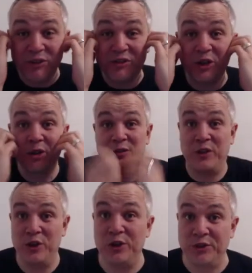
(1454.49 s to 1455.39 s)
actually scored
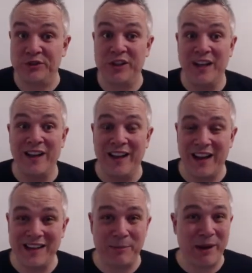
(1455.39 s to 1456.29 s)
for us
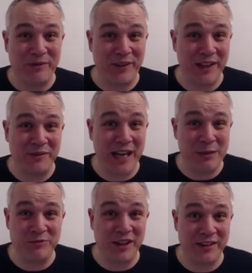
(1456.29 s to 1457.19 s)
in about five
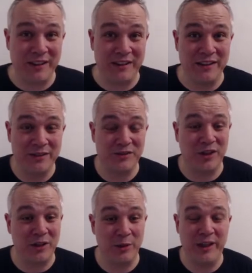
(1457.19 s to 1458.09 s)
games, I think.
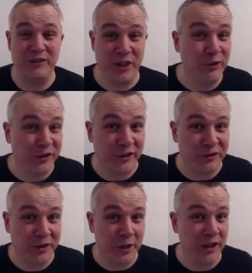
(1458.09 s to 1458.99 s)
So he's
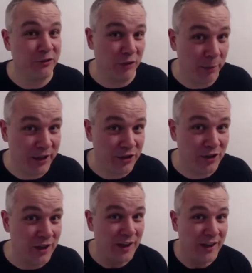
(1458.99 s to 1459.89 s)
useless. He's rubbish.